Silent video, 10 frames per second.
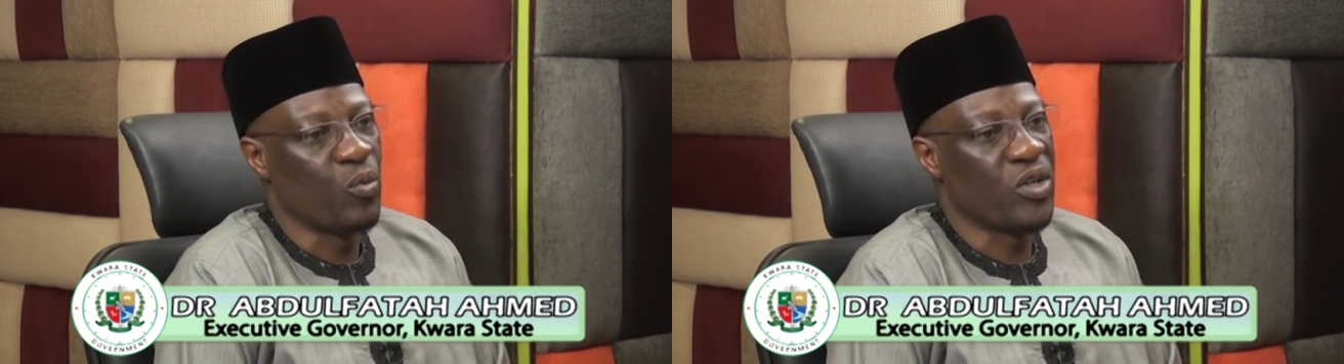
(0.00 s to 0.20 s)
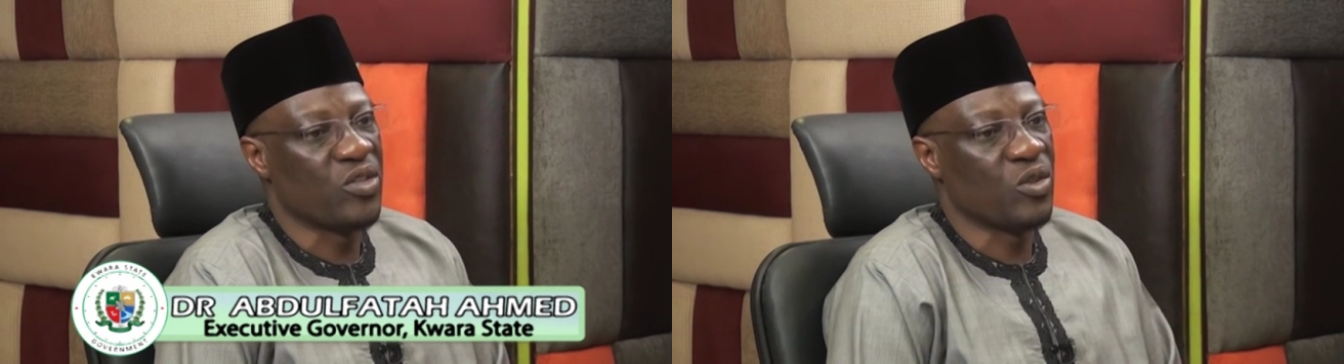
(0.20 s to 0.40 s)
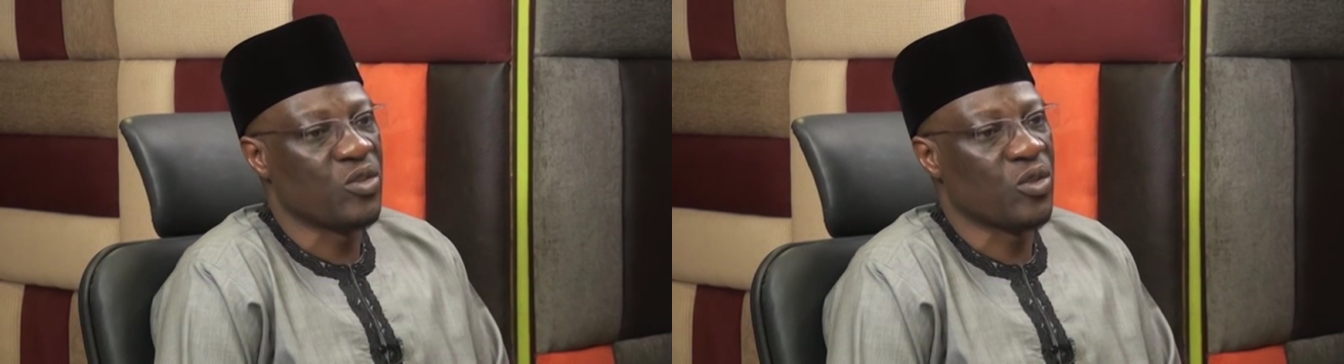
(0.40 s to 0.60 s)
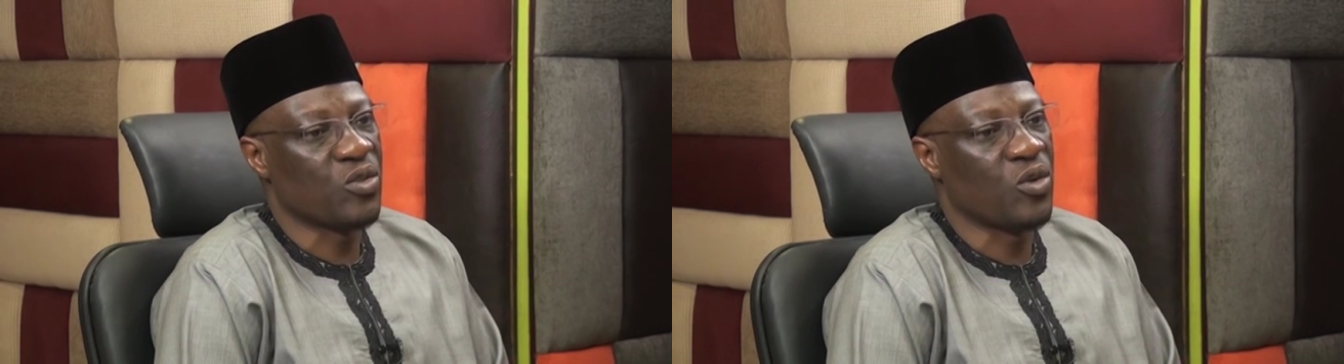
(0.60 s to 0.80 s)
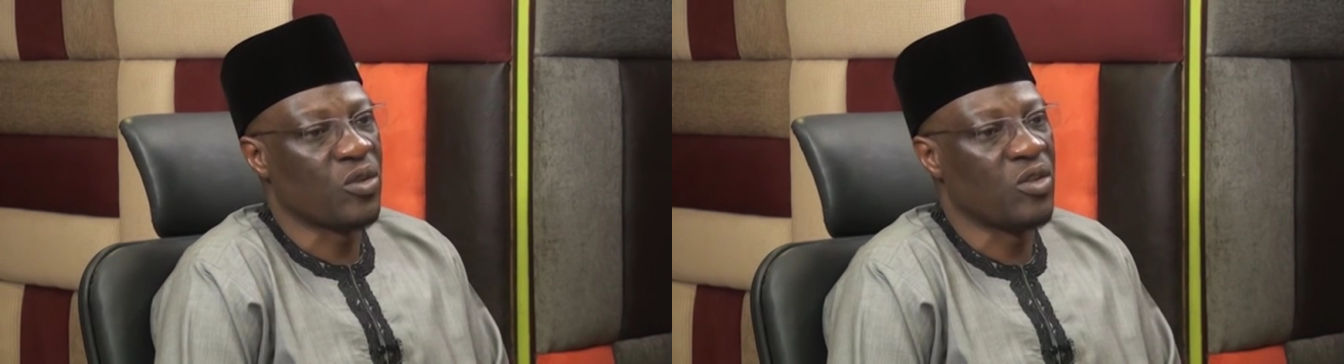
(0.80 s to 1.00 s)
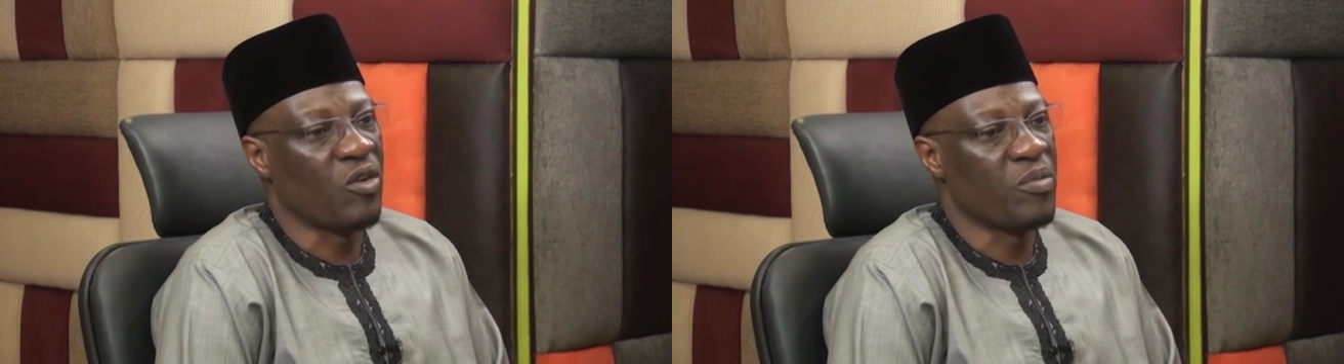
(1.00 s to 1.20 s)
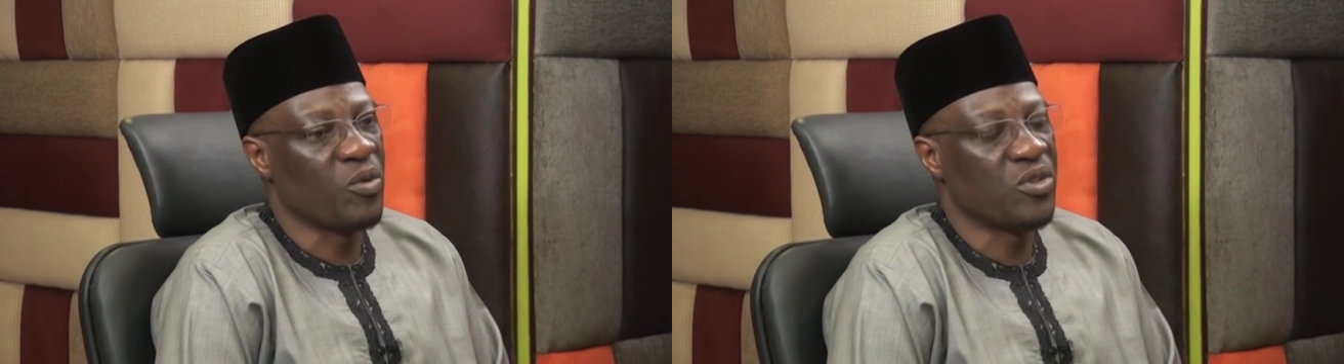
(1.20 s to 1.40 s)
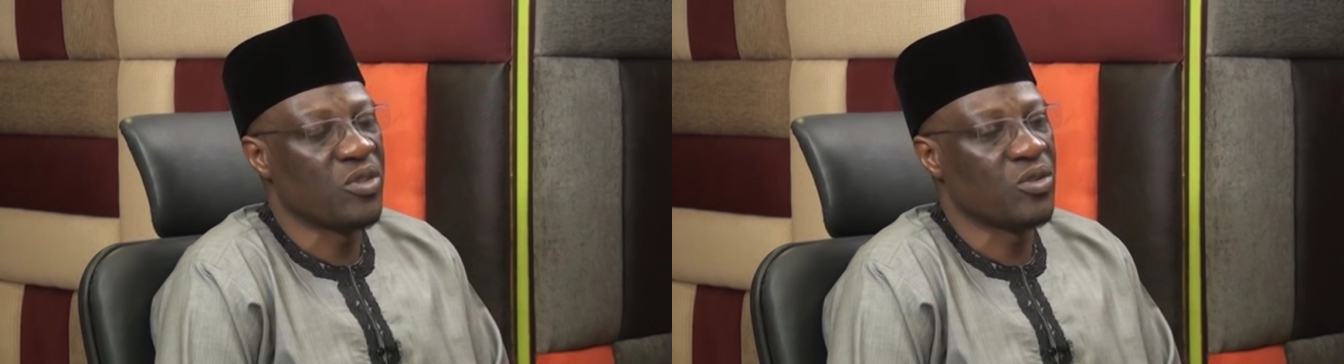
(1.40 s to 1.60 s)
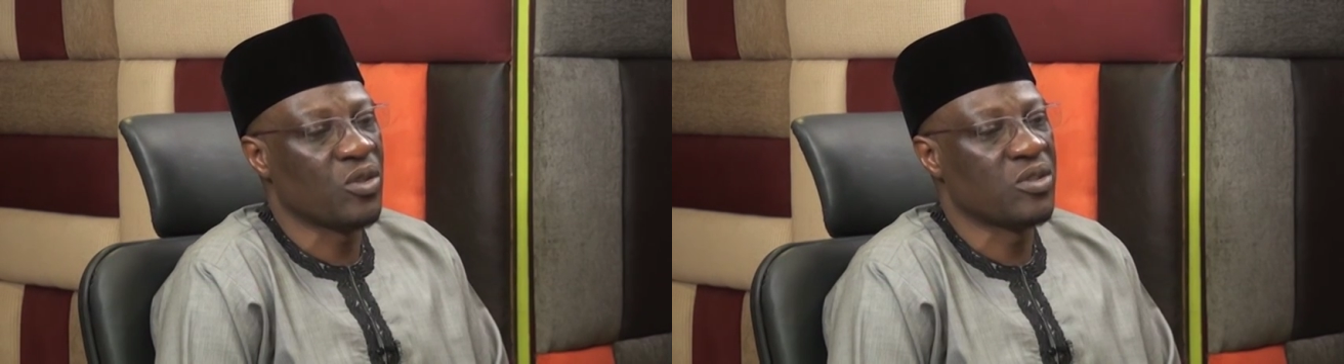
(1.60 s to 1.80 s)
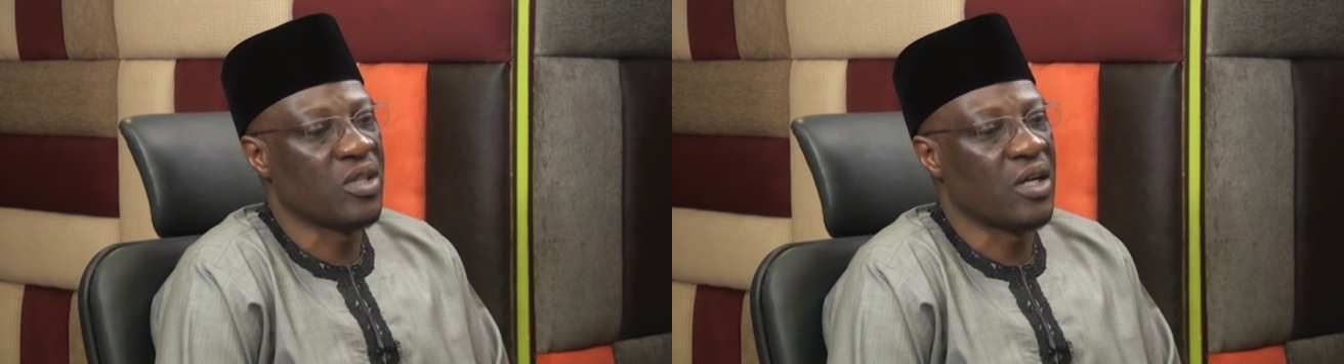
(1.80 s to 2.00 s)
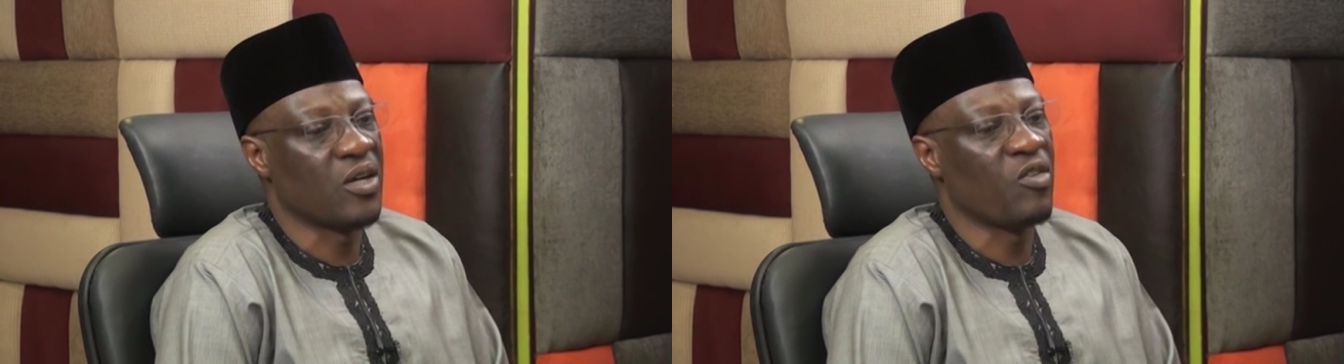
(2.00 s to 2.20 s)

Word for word: But it's not just government, it's not just uh,